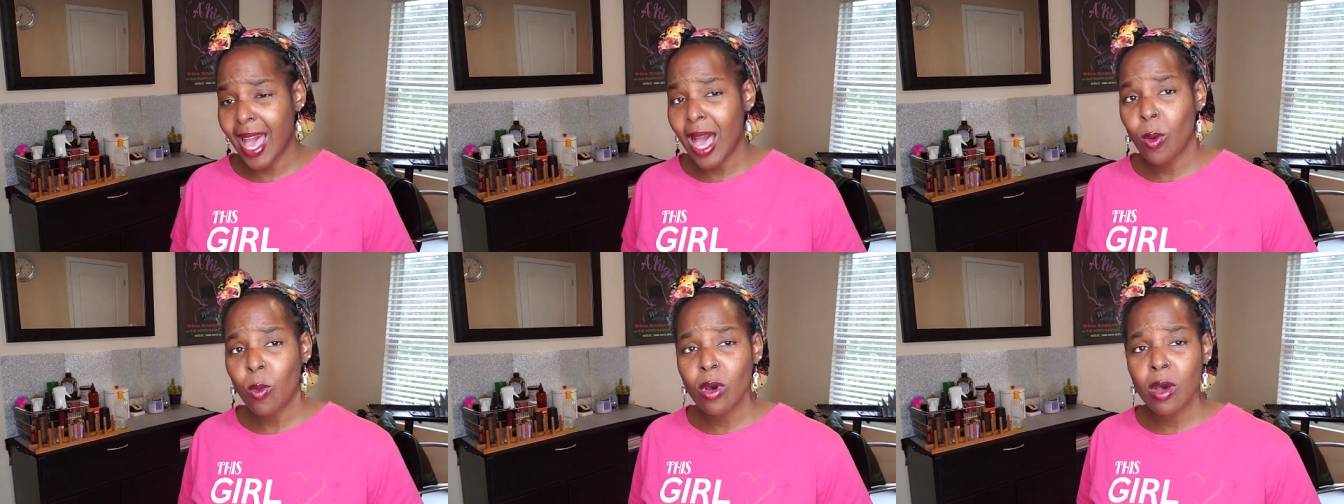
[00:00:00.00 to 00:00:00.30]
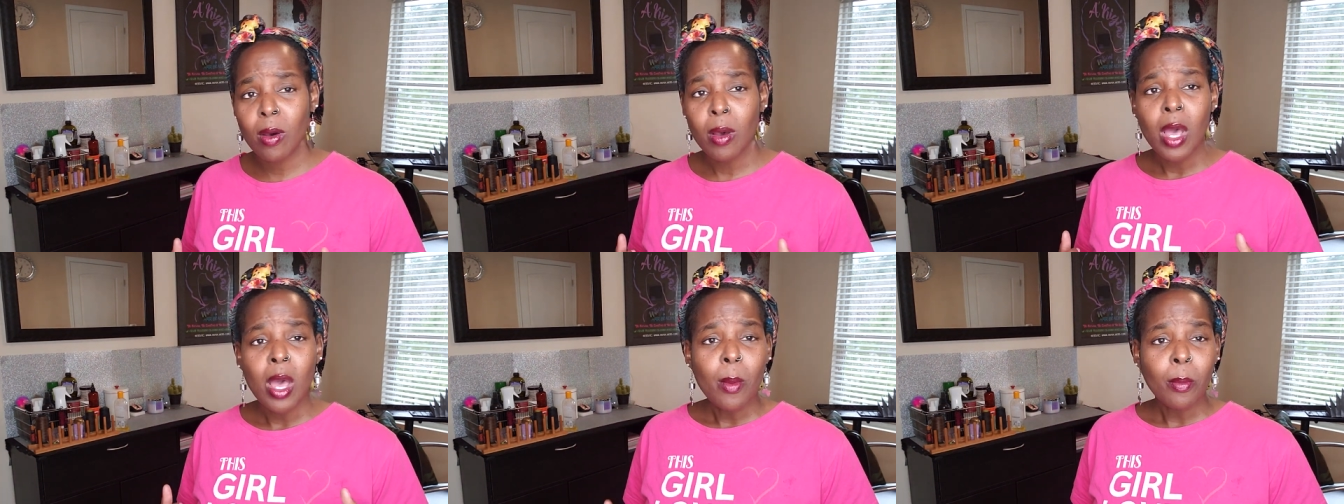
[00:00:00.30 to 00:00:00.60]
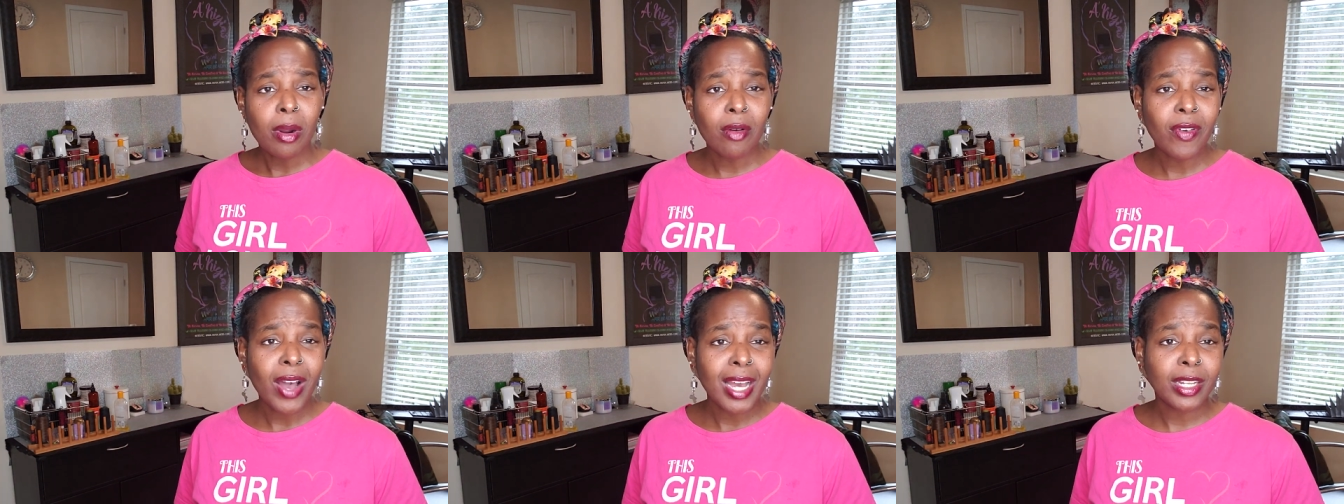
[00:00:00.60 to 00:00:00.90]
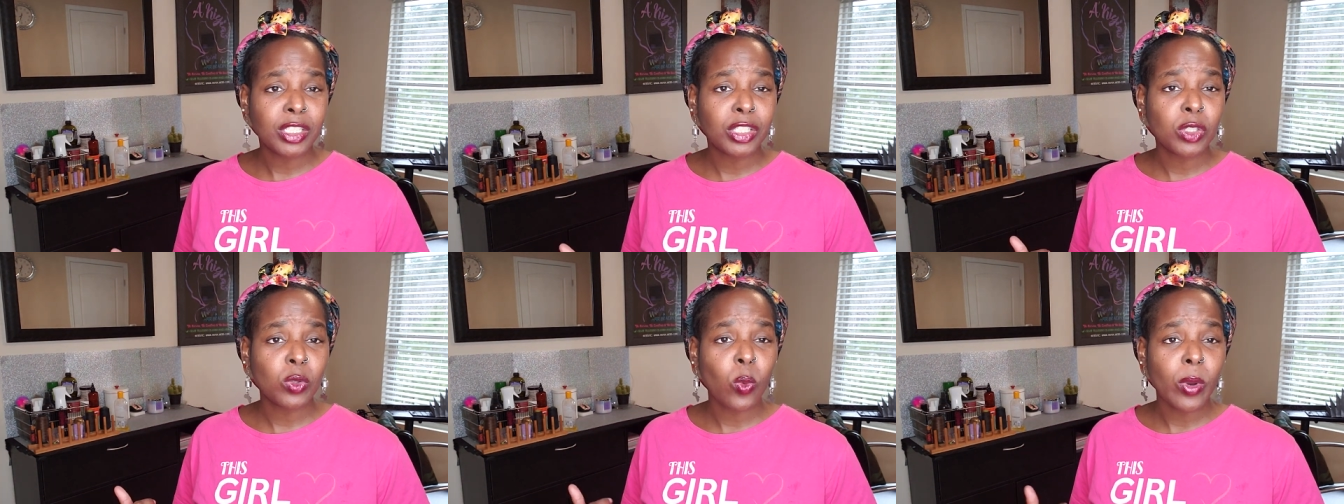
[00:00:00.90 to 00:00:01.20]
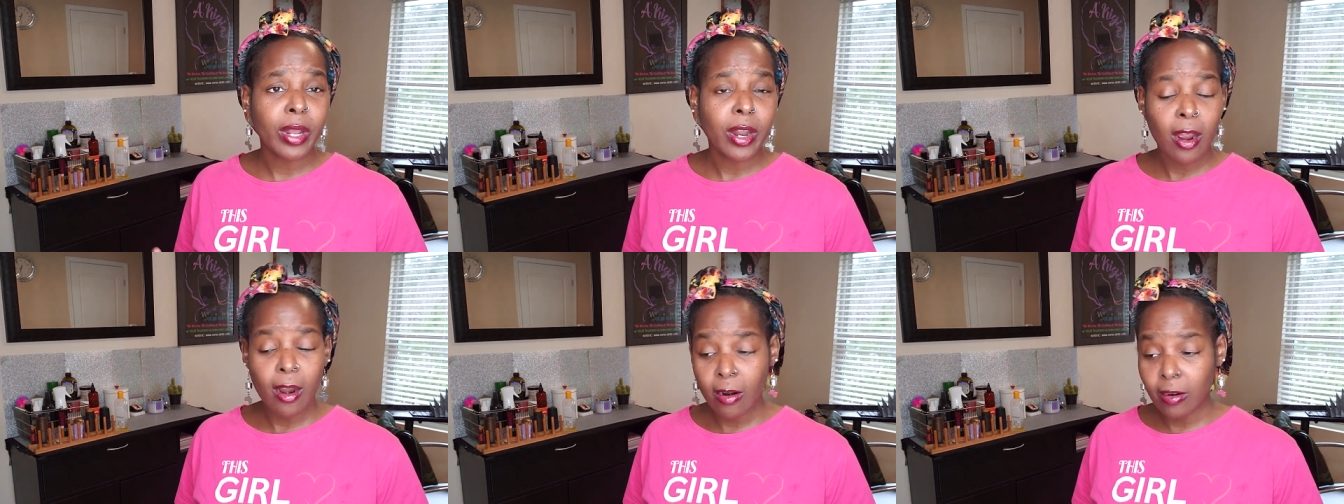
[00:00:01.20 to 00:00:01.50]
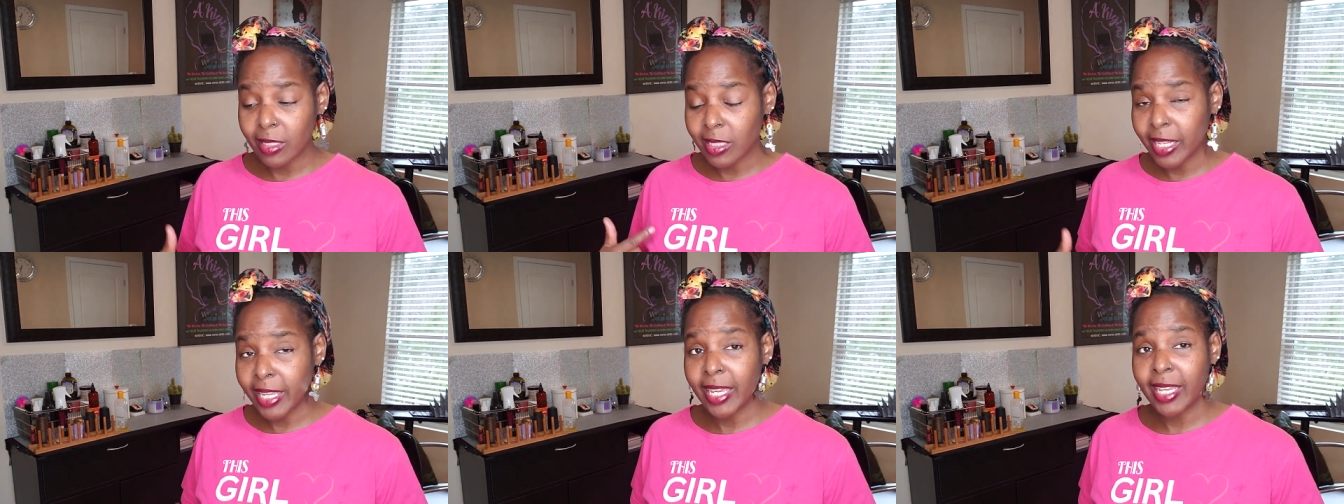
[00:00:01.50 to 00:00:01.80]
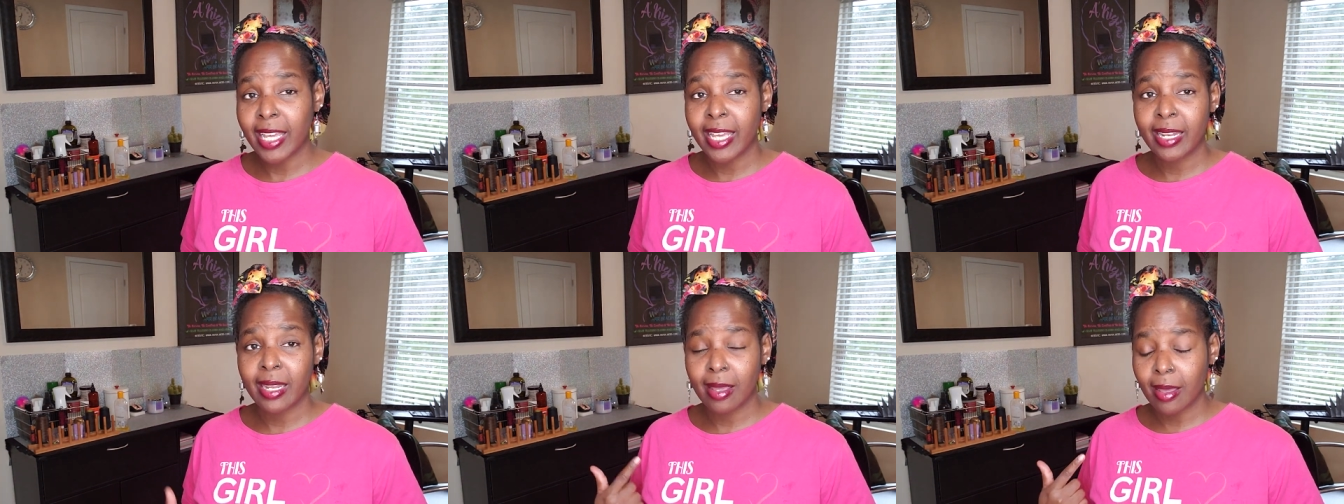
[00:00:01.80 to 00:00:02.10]
I will provide you with her
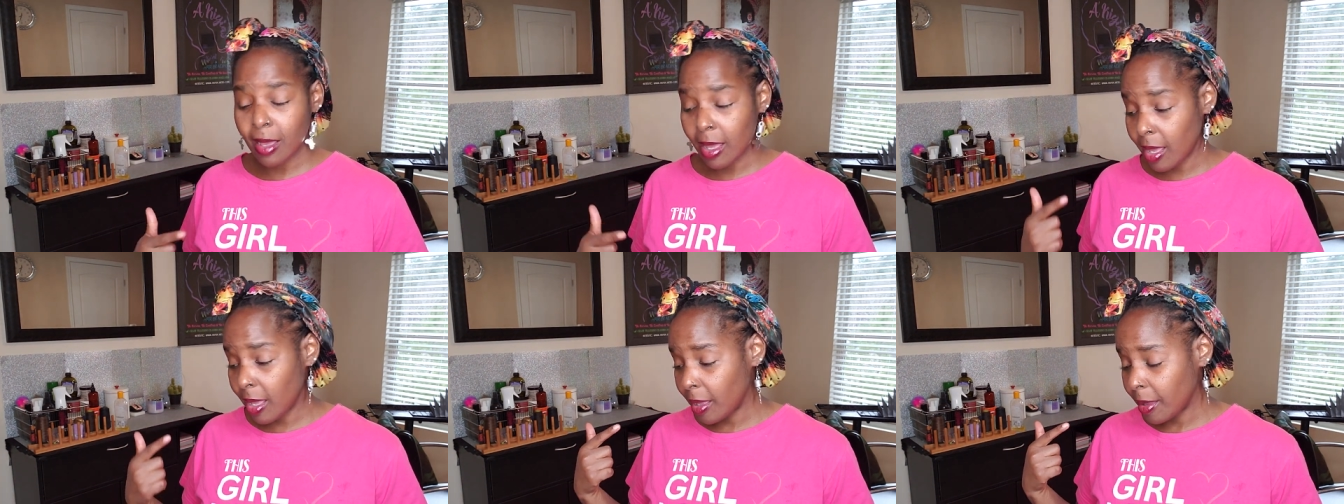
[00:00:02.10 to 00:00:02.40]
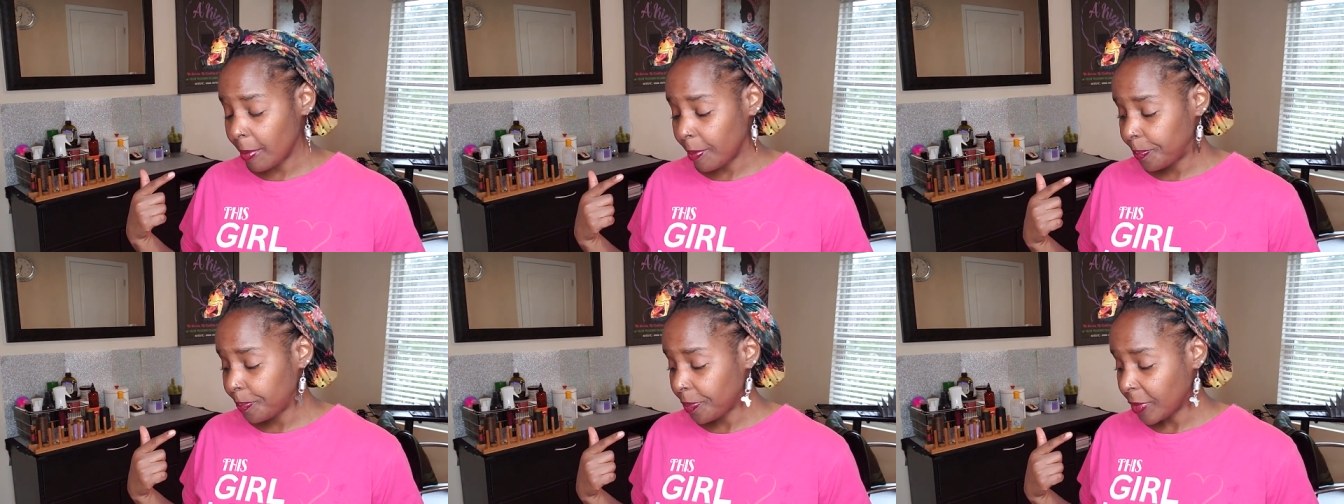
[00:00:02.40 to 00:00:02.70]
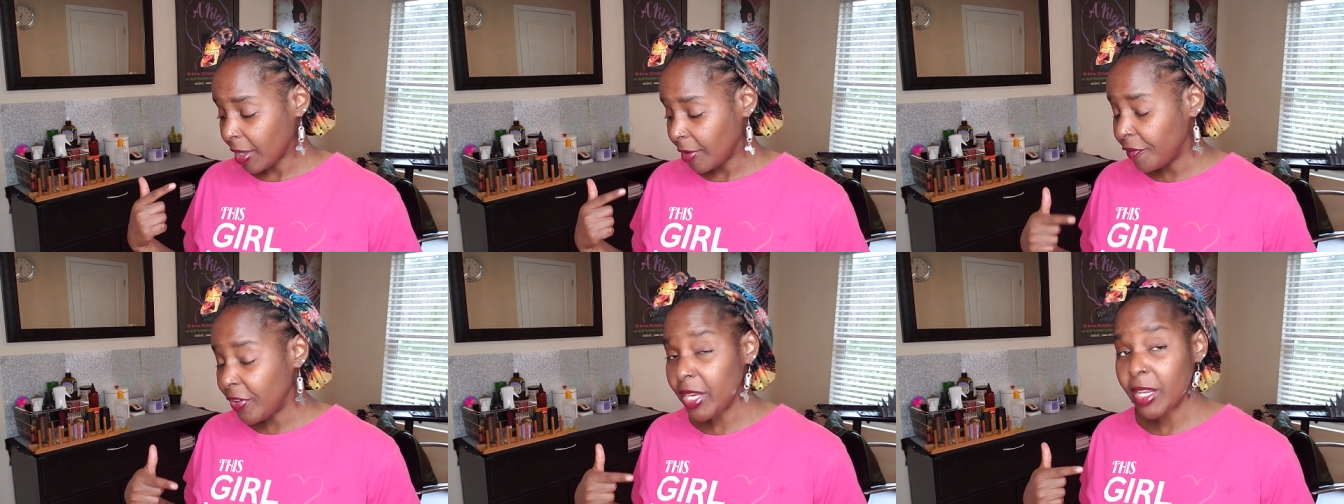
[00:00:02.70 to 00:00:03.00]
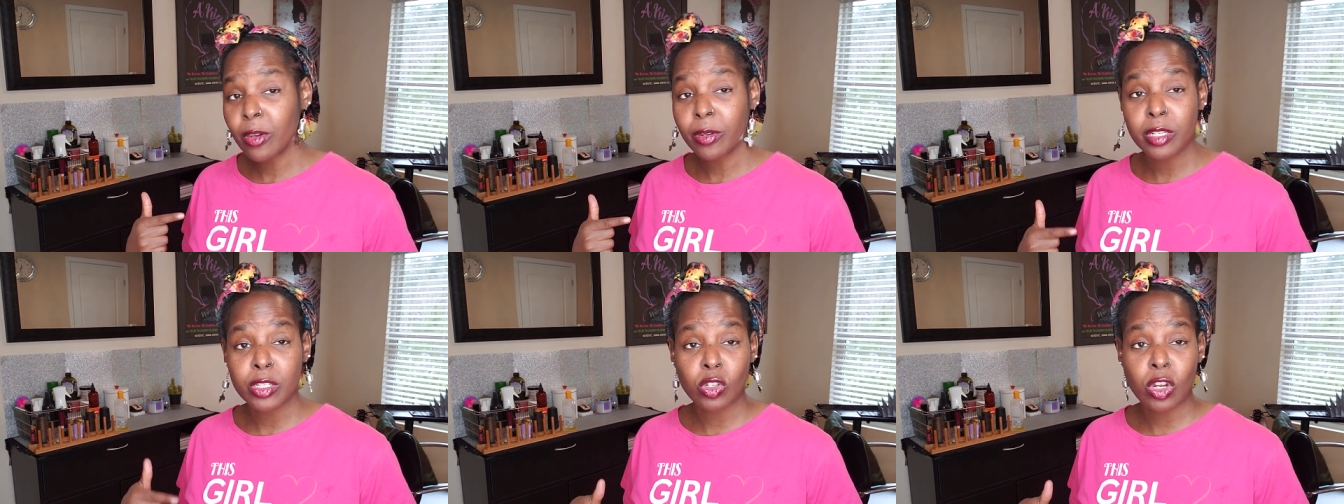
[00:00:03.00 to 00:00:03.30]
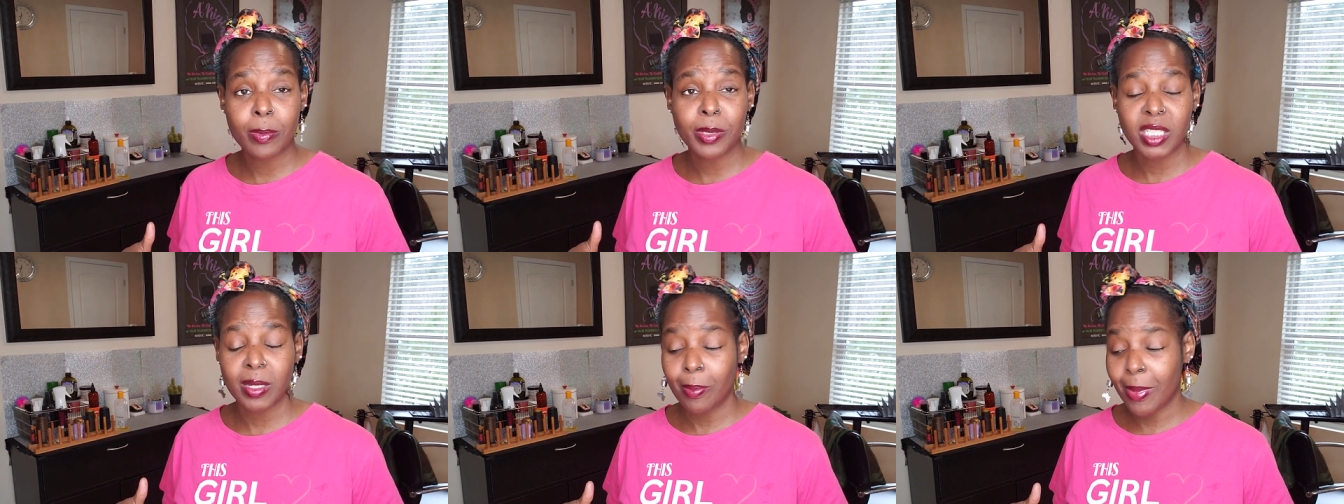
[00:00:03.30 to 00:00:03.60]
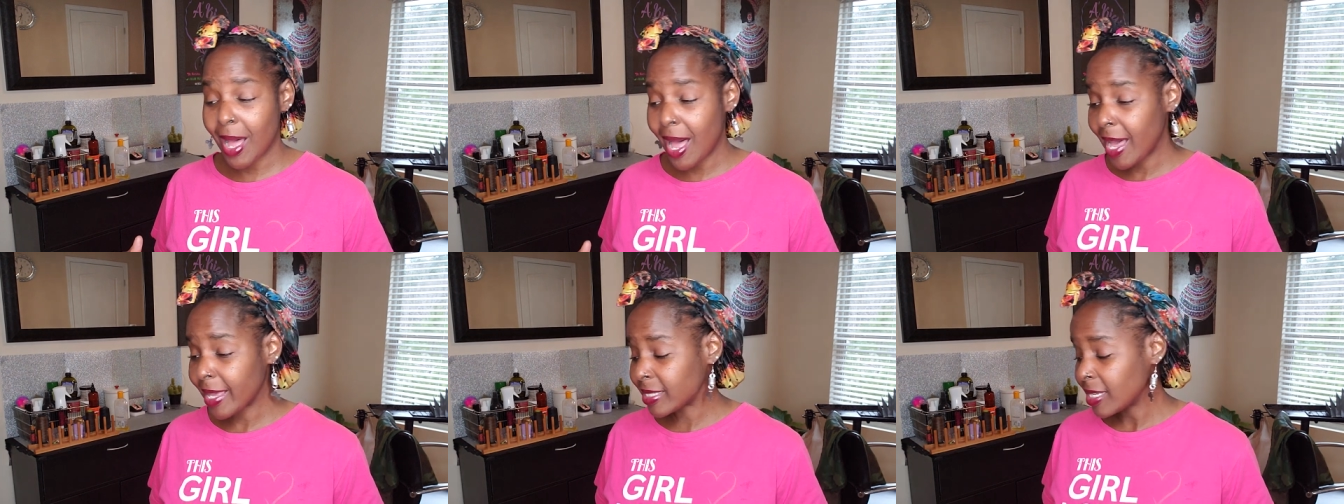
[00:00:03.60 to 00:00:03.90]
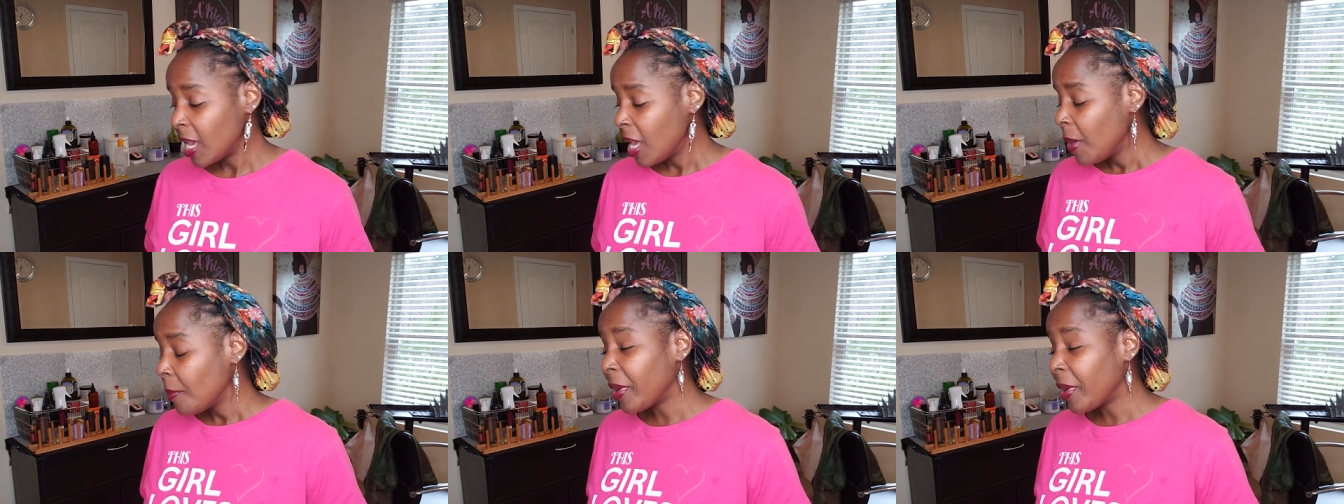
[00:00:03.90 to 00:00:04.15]
link in the um video description box.